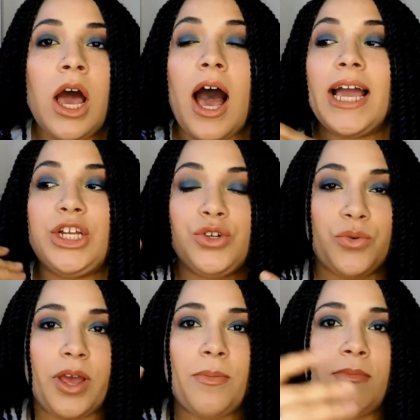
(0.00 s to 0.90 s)
I
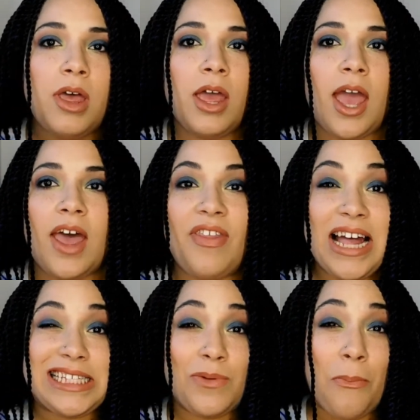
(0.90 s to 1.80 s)
trim, and
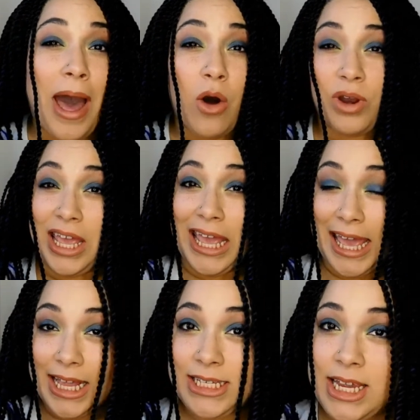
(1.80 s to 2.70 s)
that's about
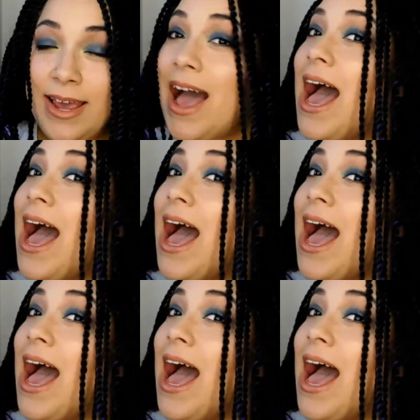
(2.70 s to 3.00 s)
it.